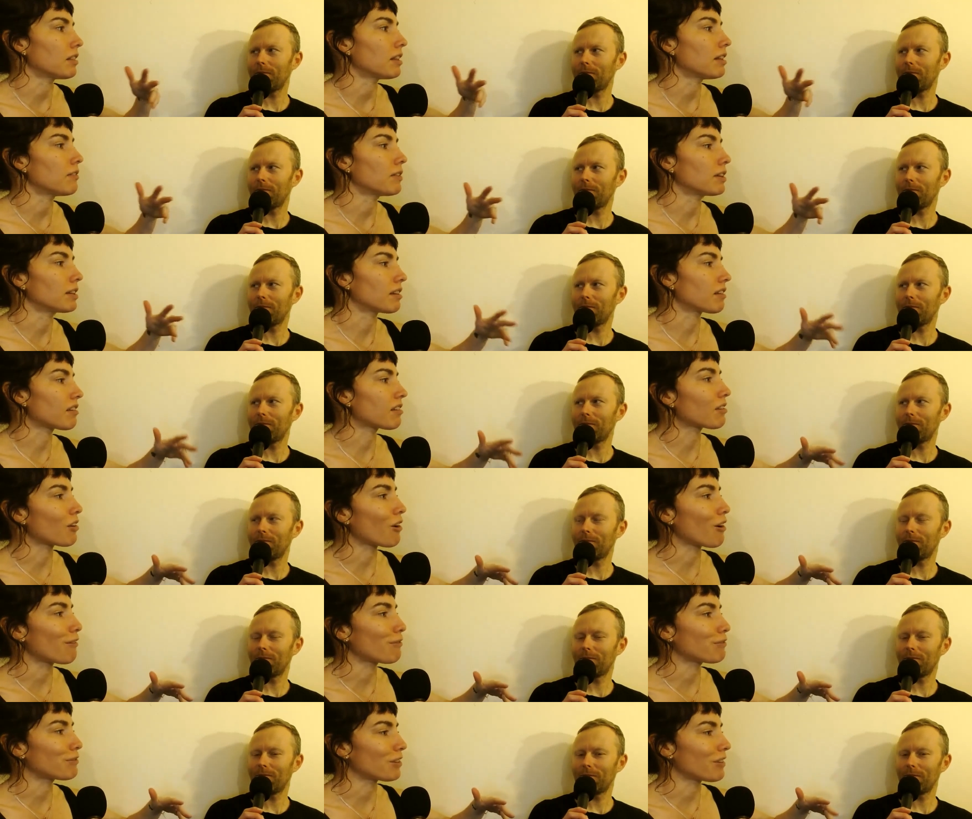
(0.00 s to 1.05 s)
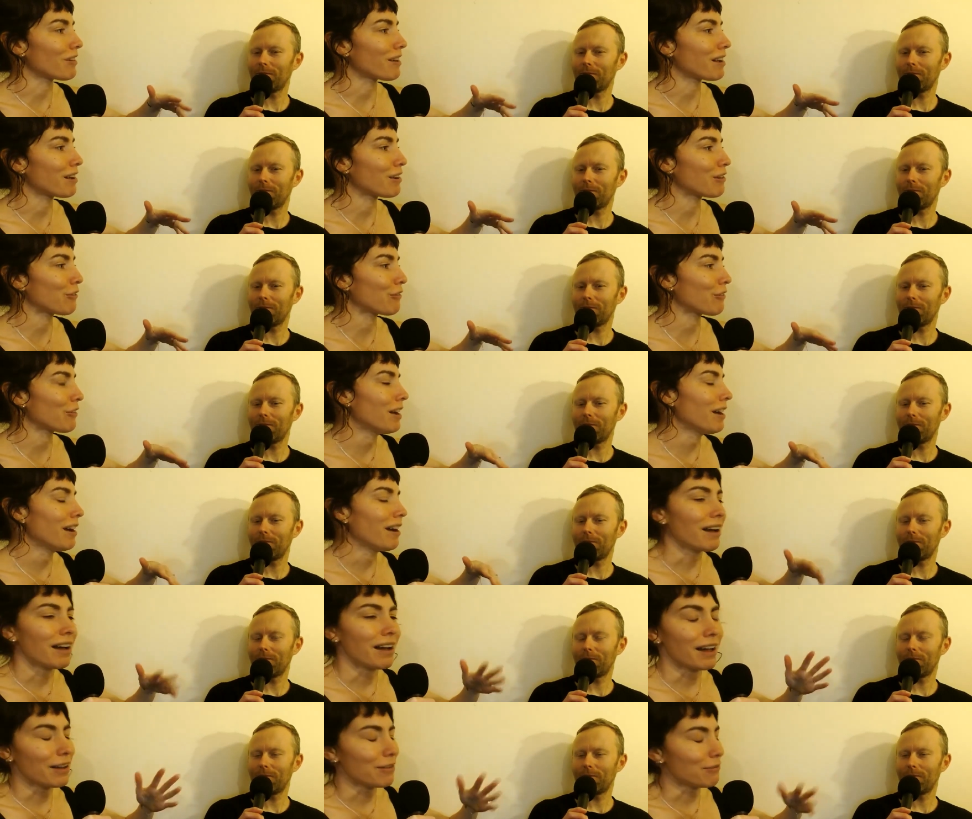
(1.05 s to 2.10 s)
Speaker 1: know, living the soft life.
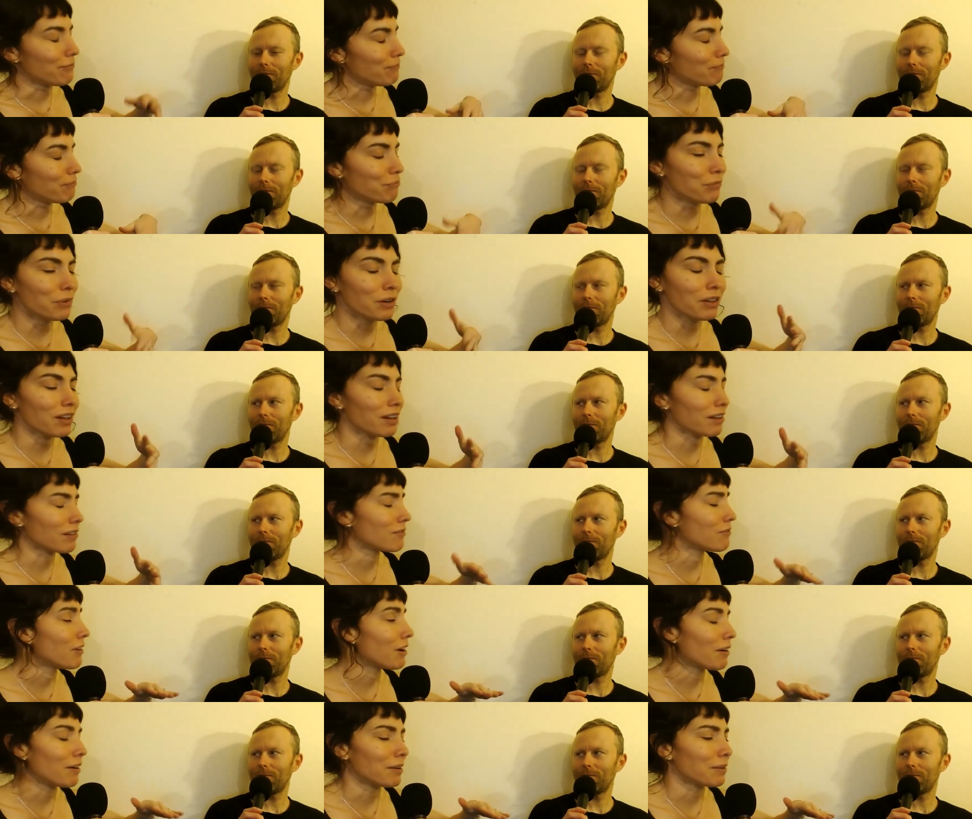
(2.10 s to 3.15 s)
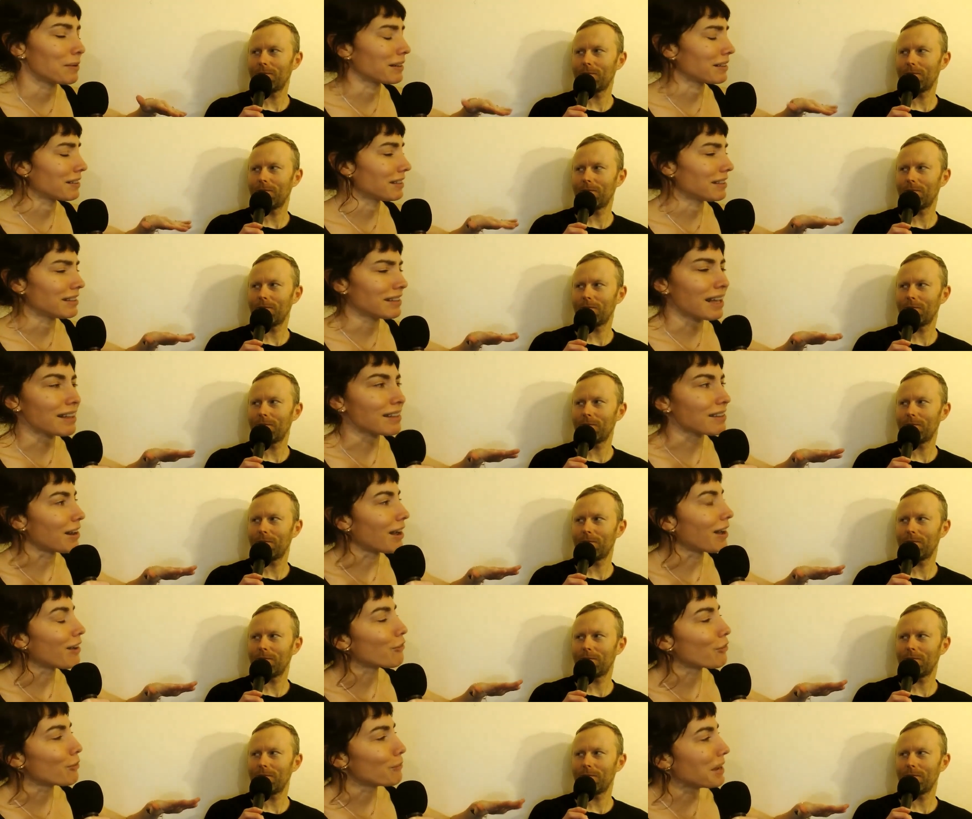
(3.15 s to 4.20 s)
Uh, I realized very quickly that's
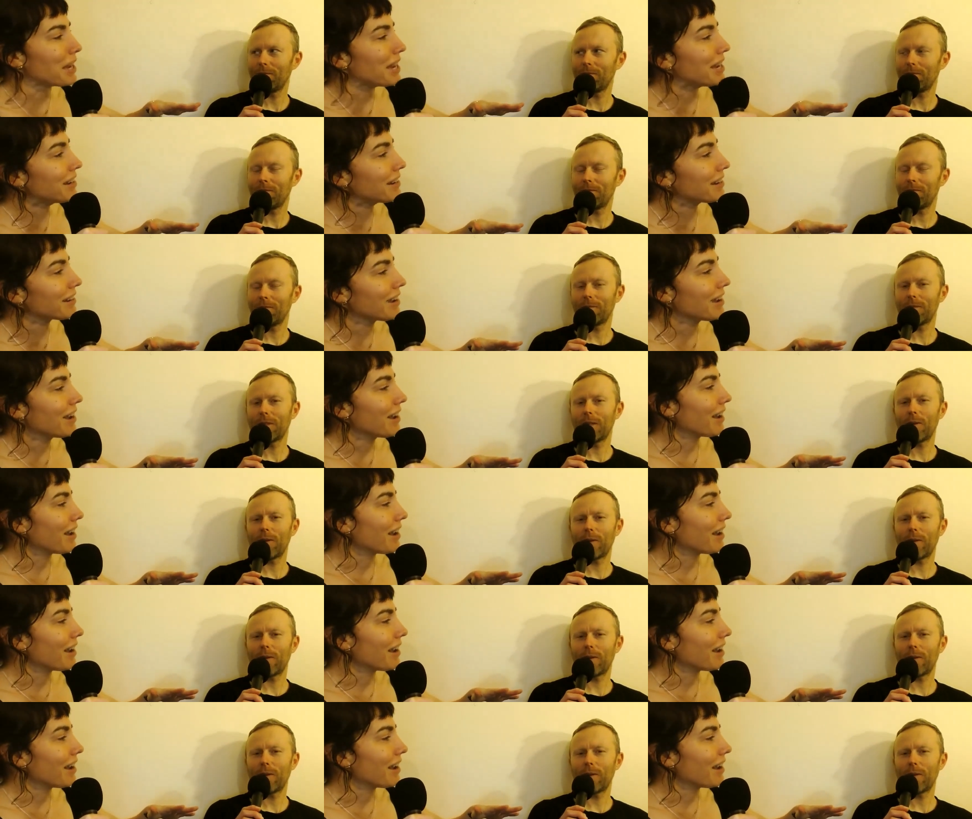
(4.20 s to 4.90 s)
not for me.